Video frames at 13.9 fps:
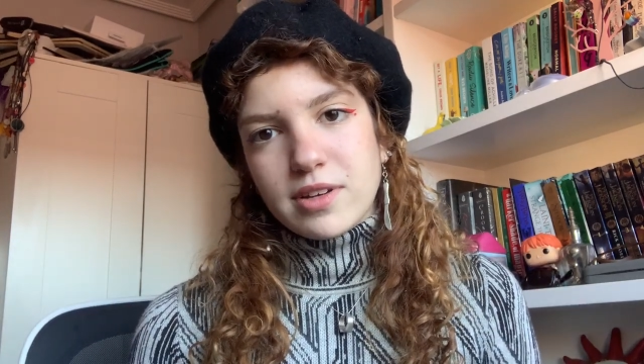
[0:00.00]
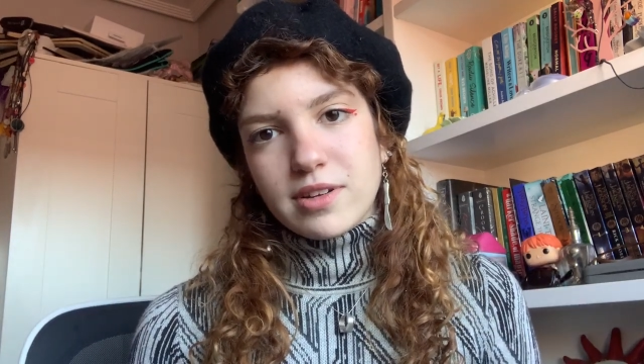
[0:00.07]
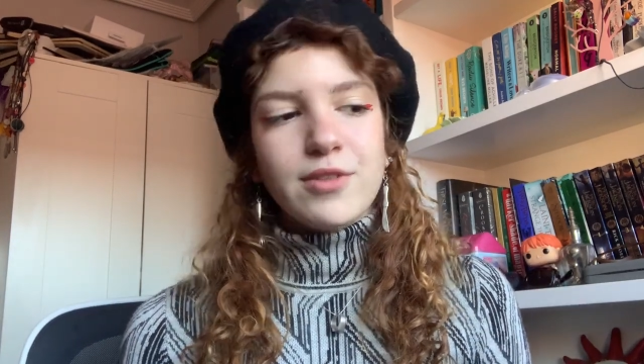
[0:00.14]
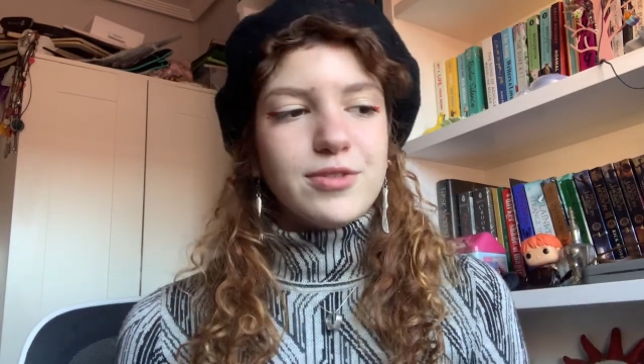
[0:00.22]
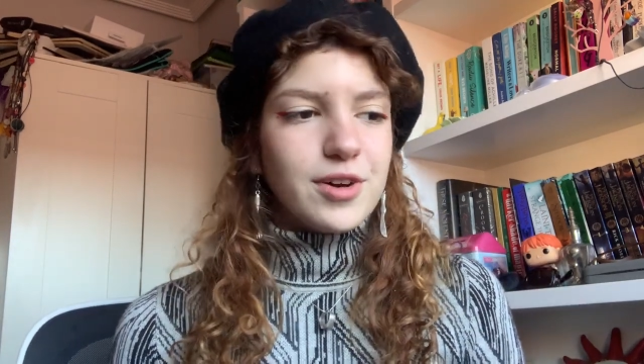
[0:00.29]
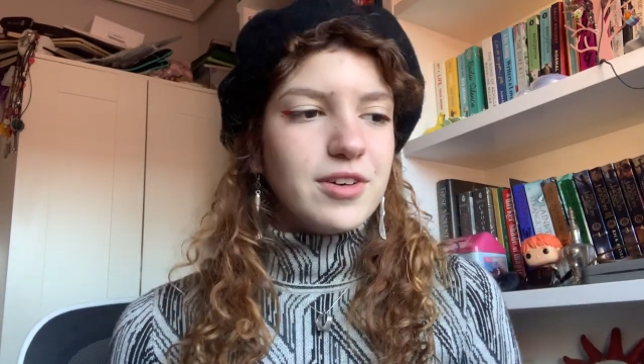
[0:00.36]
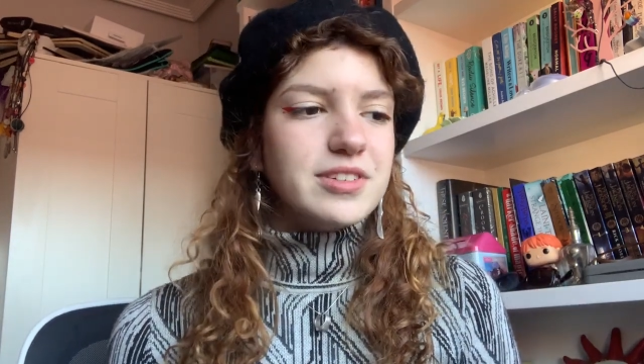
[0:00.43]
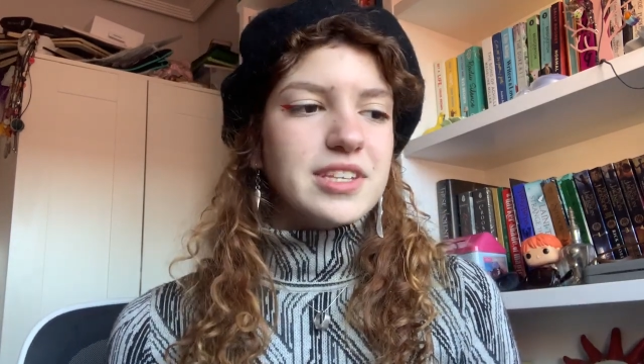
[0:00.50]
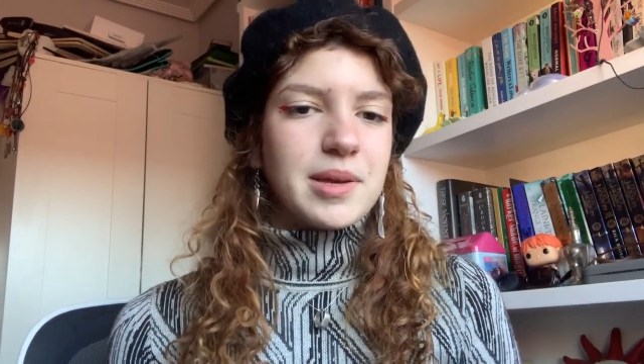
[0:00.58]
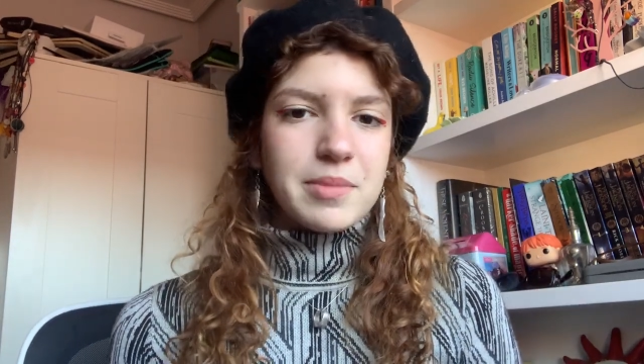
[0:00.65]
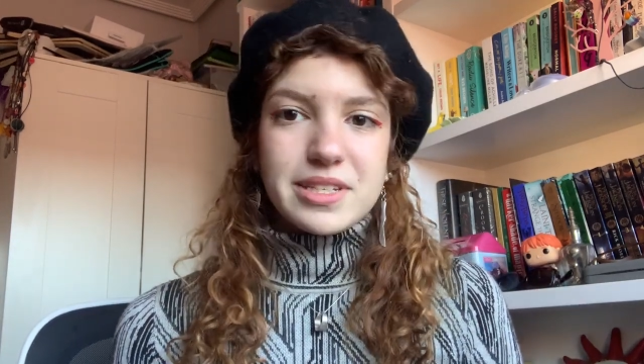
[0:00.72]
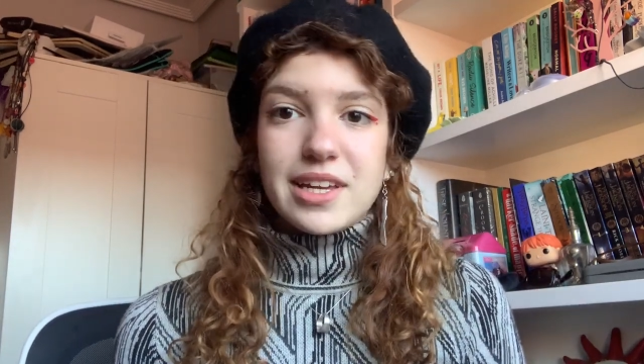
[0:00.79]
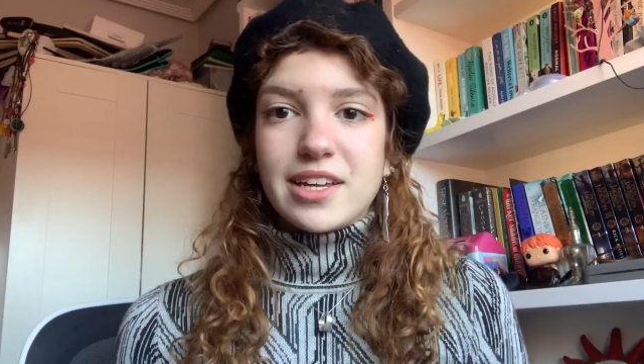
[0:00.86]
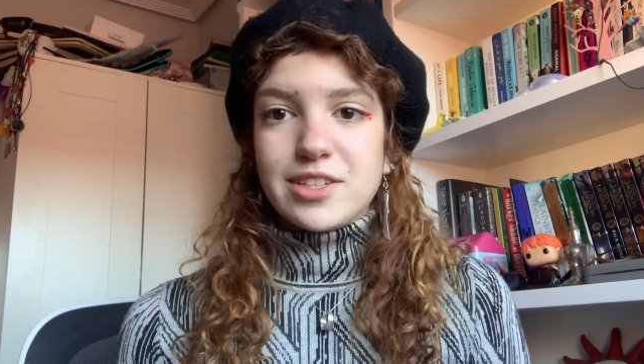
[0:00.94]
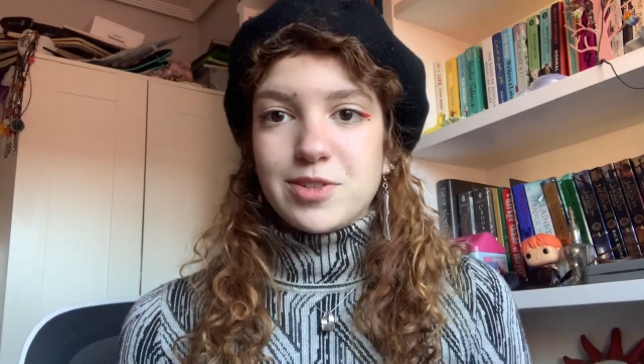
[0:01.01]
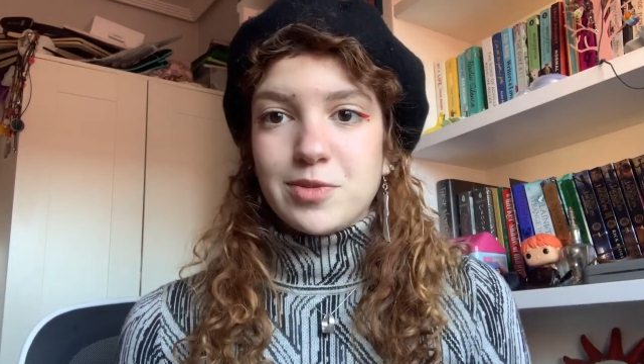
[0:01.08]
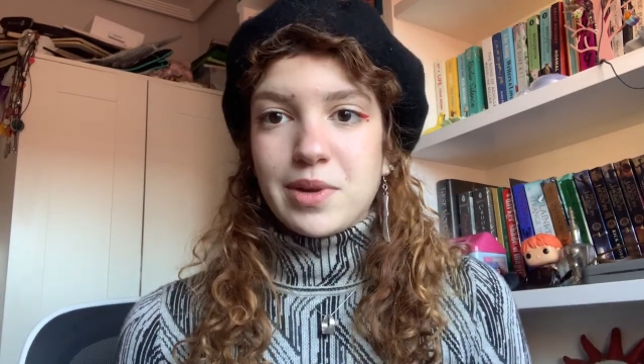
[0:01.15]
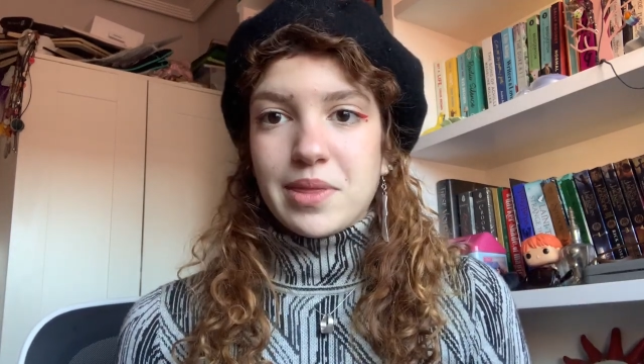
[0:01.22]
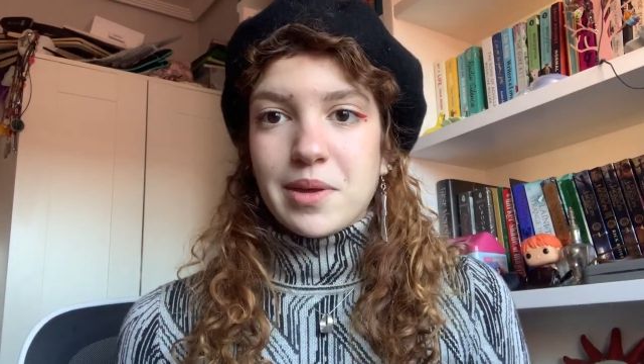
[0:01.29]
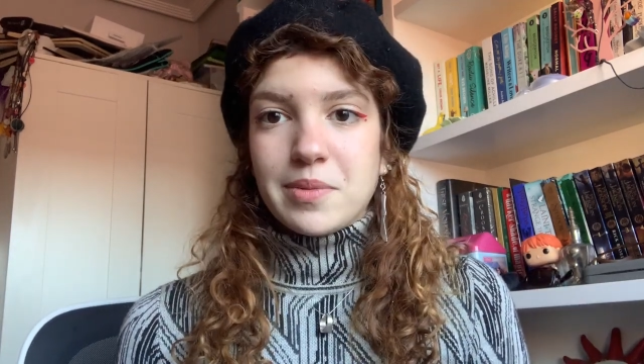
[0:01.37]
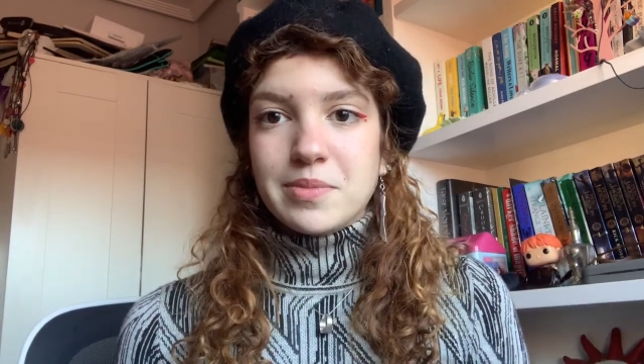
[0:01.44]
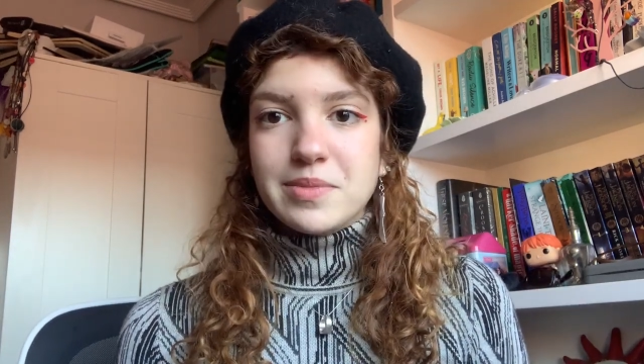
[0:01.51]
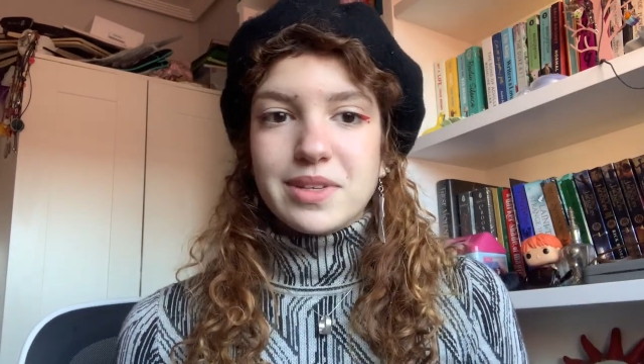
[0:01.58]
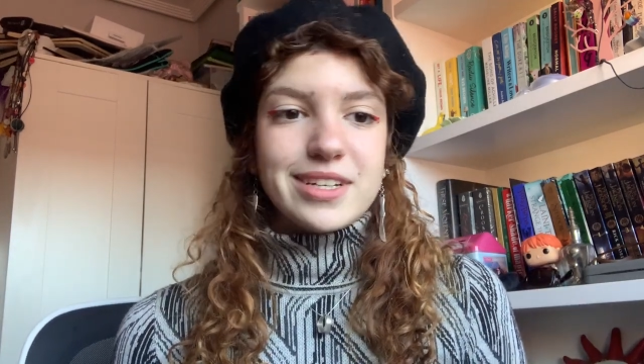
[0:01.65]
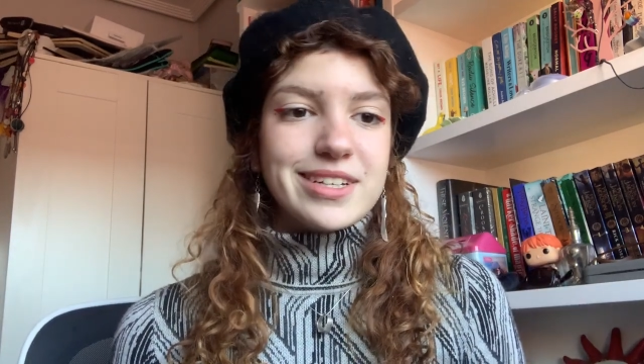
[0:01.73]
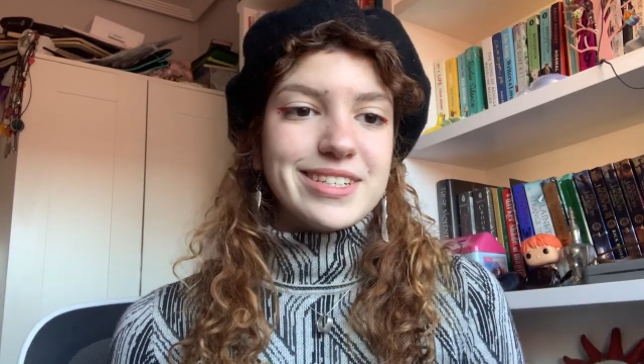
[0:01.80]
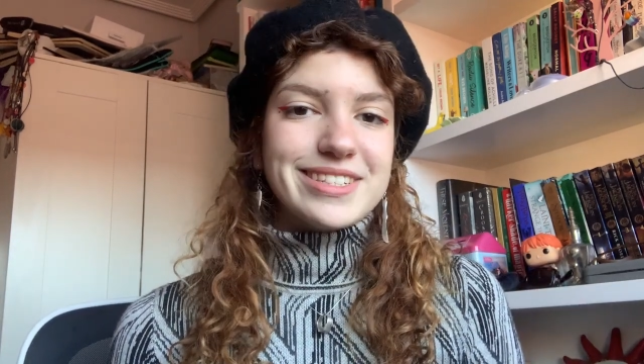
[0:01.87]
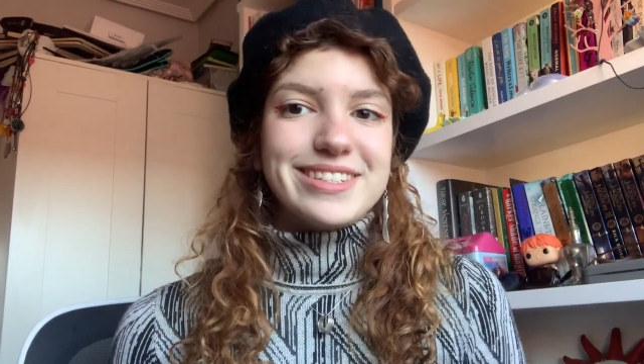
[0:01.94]
Of course, I'm excited to read them
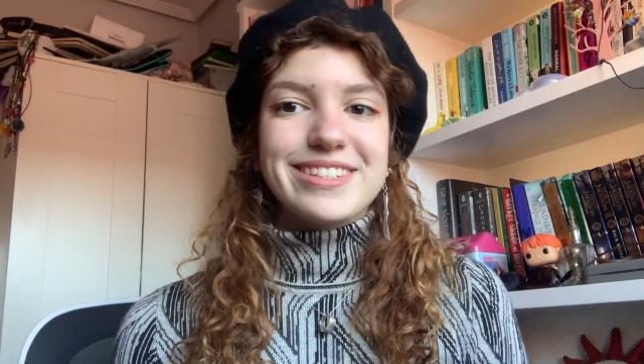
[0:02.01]
because